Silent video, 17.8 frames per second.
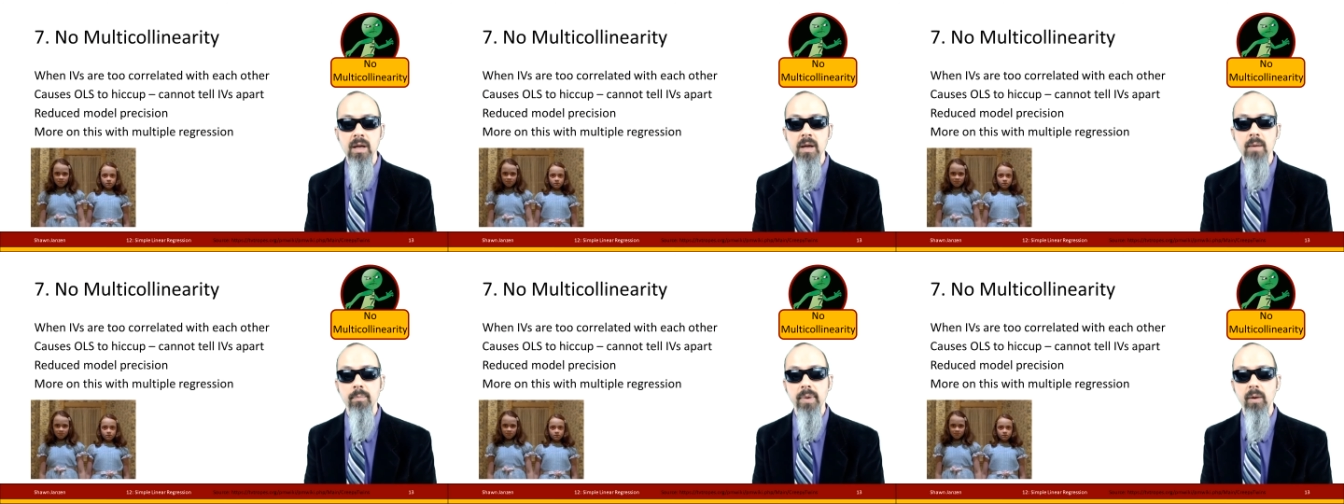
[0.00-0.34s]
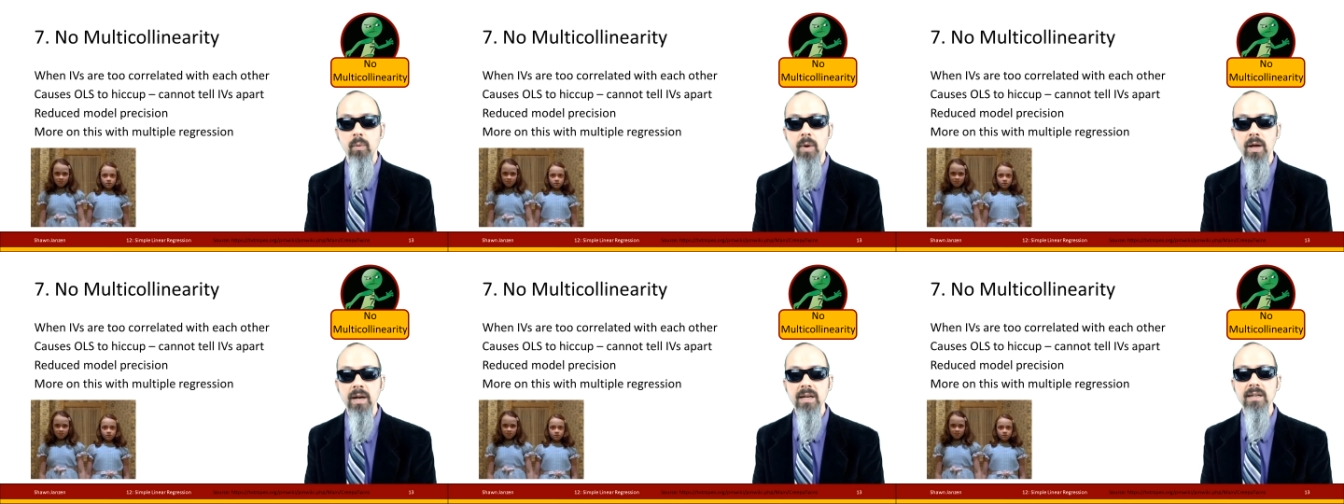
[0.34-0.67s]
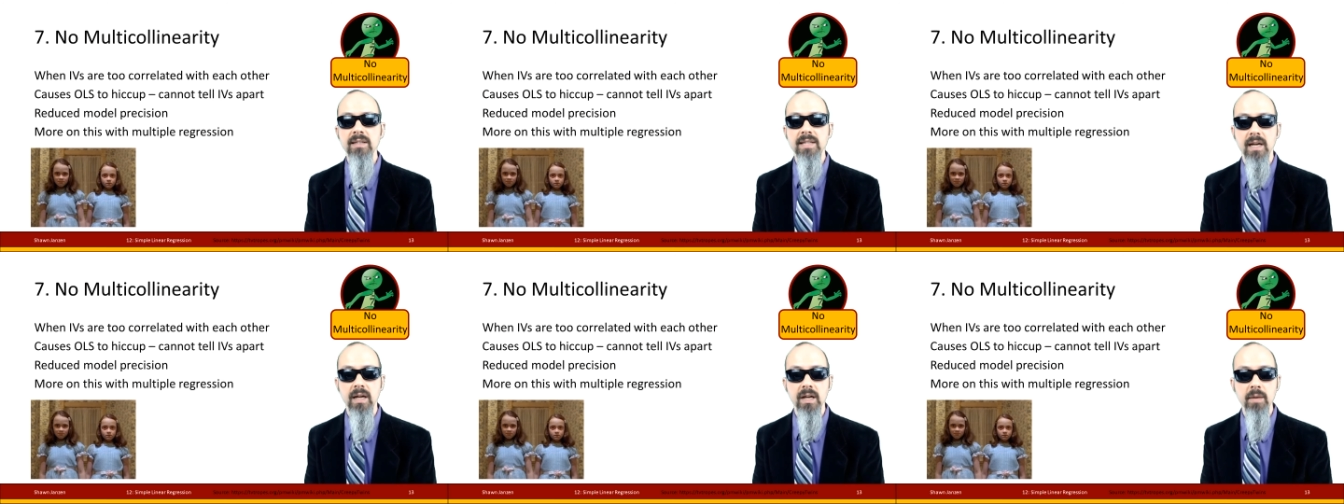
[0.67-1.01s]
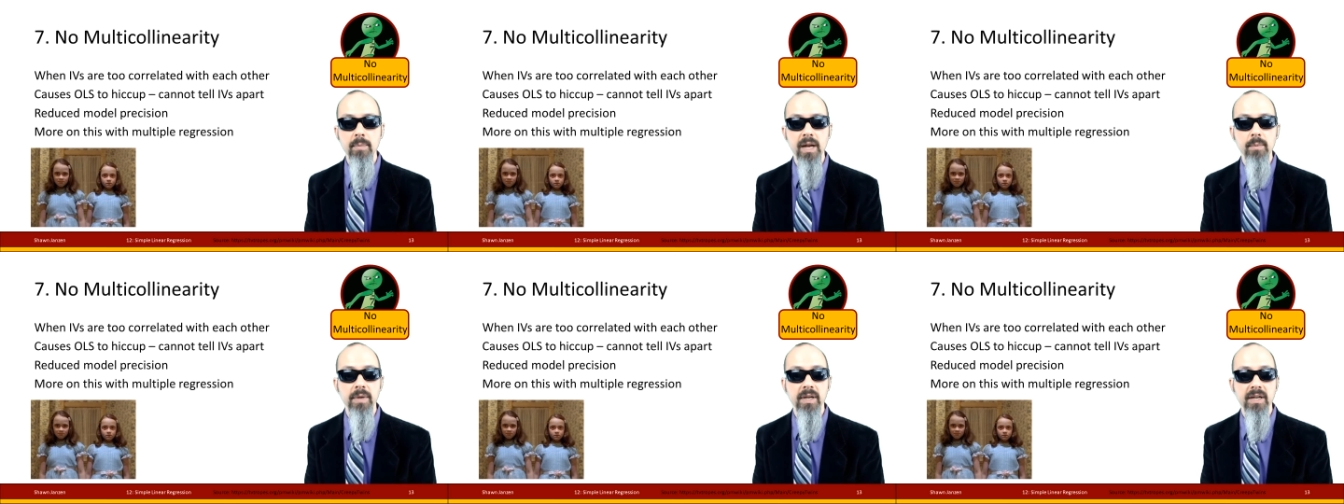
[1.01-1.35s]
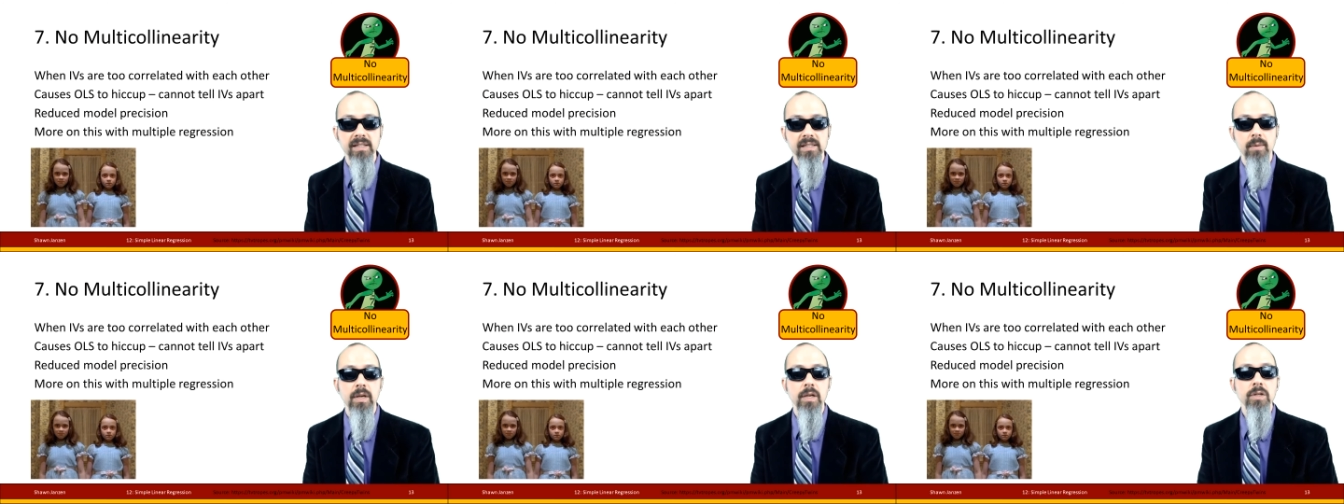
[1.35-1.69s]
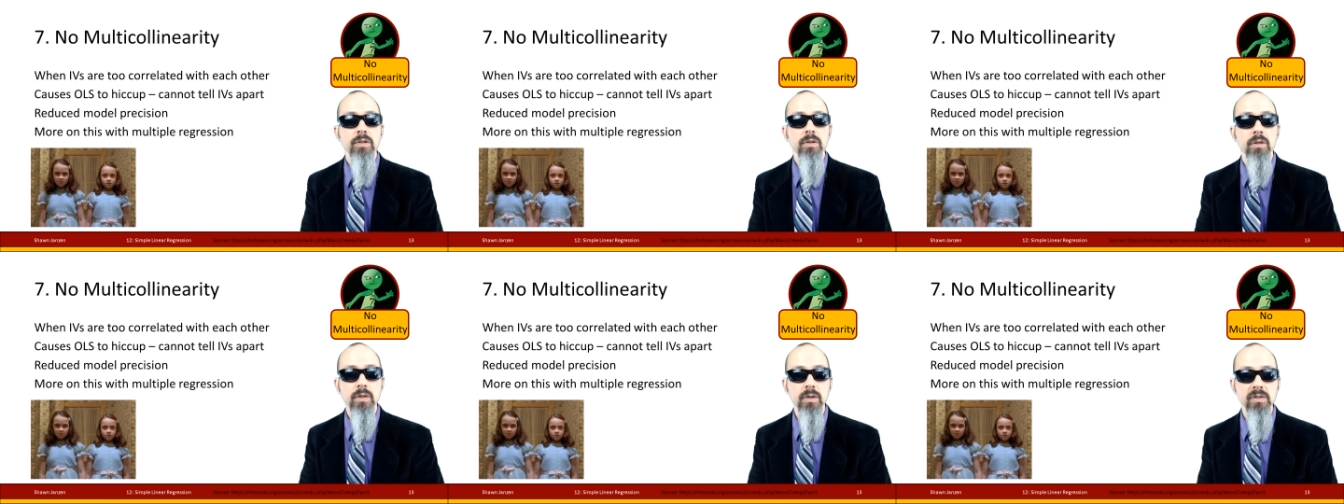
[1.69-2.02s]
But I wanted to tell you about it because I'm
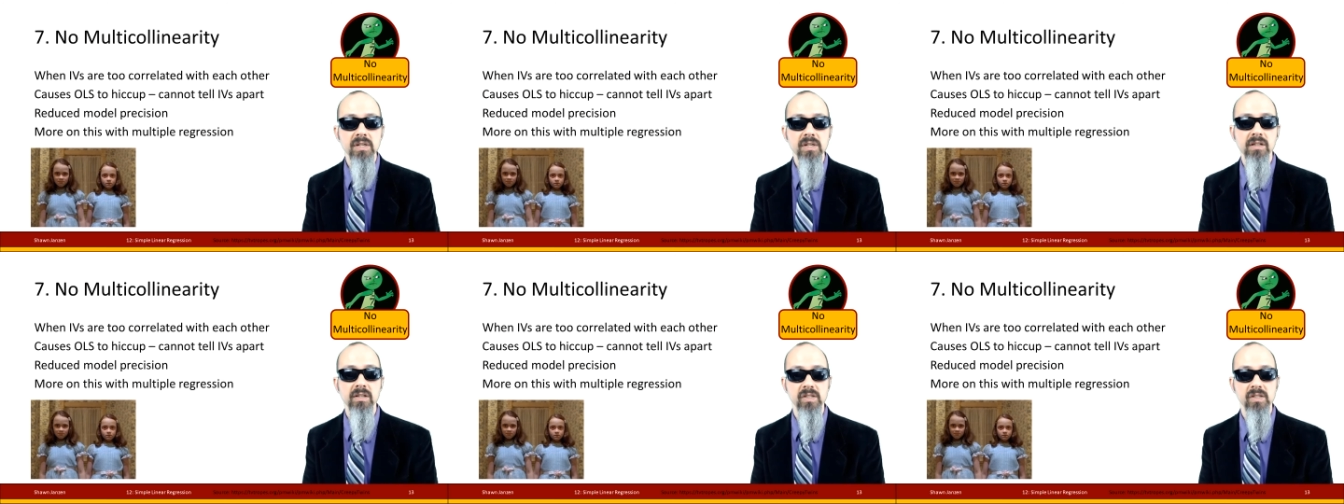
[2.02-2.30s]
introducing the